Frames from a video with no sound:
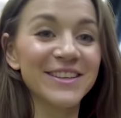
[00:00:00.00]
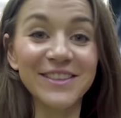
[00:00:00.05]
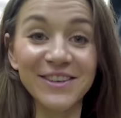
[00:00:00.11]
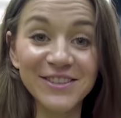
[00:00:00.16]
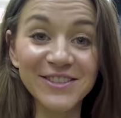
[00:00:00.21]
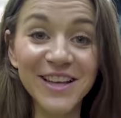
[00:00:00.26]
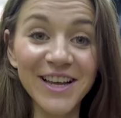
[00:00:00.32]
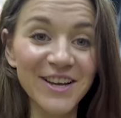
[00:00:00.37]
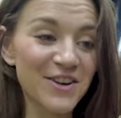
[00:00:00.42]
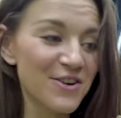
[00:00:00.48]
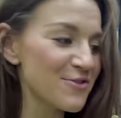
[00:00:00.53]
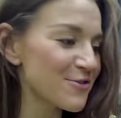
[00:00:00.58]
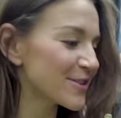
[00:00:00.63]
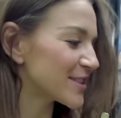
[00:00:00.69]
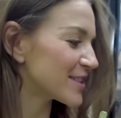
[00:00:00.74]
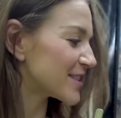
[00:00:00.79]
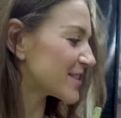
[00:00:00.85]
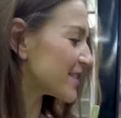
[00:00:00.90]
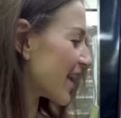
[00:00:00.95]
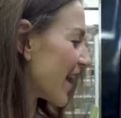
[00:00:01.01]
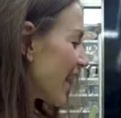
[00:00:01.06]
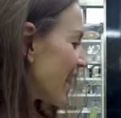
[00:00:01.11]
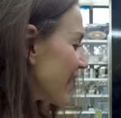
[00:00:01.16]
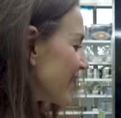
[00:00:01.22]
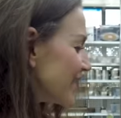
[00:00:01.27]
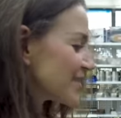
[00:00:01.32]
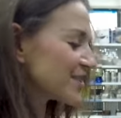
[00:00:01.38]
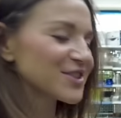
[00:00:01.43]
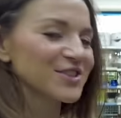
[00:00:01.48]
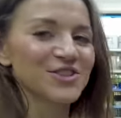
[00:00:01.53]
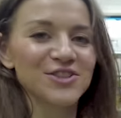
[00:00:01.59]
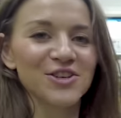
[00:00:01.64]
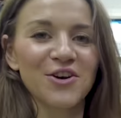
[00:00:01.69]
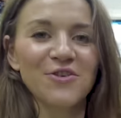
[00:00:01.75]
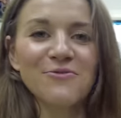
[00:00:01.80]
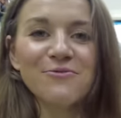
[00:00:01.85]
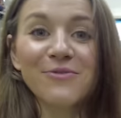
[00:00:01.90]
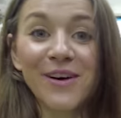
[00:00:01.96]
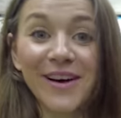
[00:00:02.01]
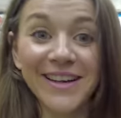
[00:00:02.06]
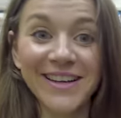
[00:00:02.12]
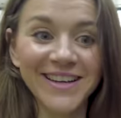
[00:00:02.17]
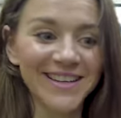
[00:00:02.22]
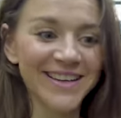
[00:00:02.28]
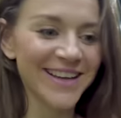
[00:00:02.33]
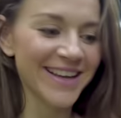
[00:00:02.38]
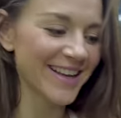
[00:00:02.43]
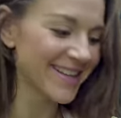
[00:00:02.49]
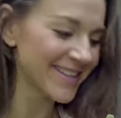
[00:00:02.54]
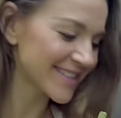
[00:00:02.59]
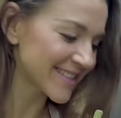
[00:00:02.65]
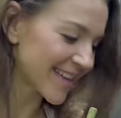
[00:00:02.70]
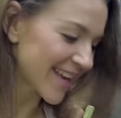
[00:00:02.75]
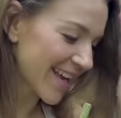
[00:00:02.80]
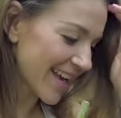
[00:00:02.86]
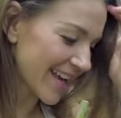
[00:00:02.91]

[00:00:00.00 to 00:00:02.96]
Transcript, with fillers: There's like no signs to show what it is.